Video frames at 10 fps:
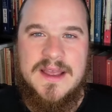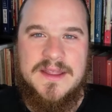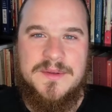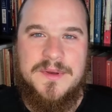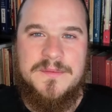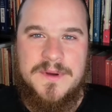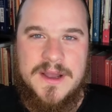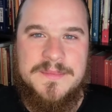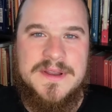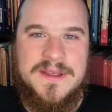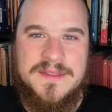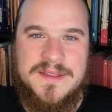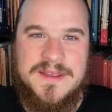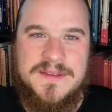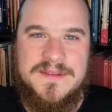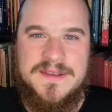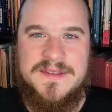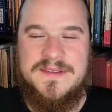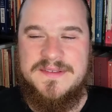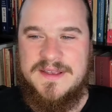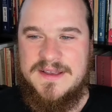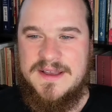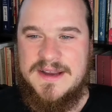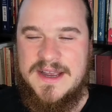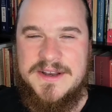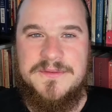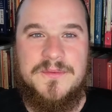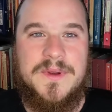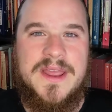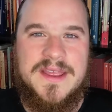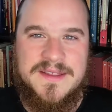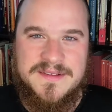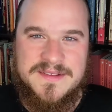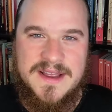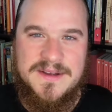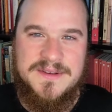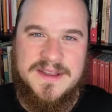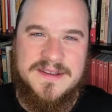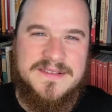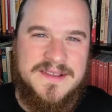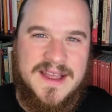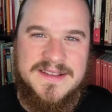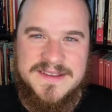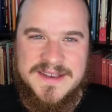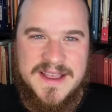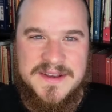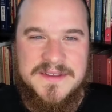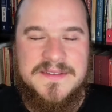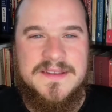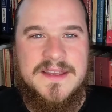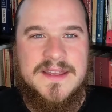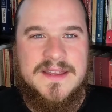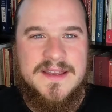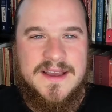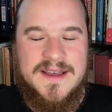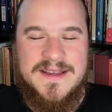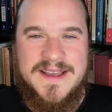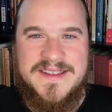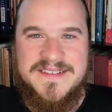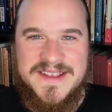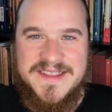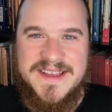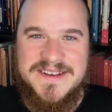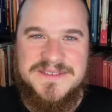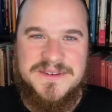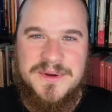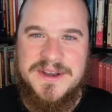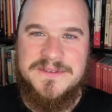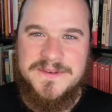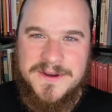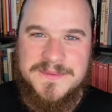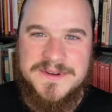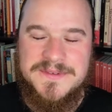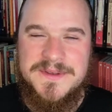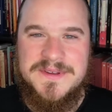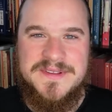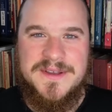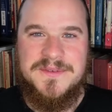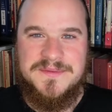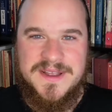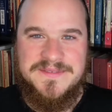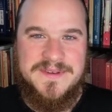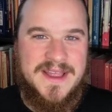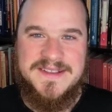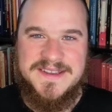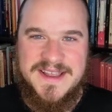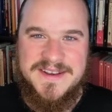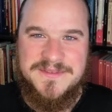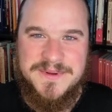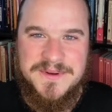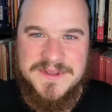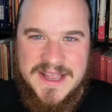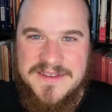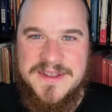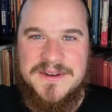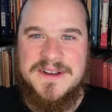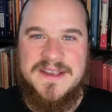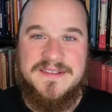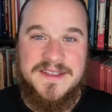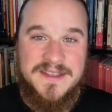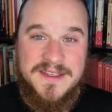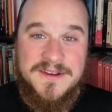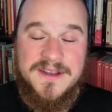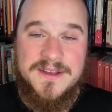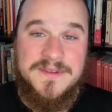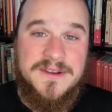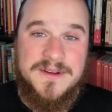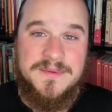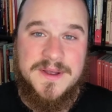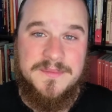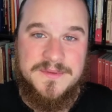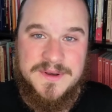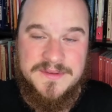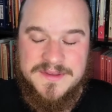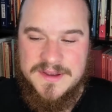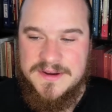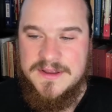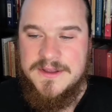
And the most prominent of these is a kind of ringing sound. And it's not tinnitus. I can say that quite affirmatively because I've had tinnitus my whole life, had all kinds of hearing problems when I was young.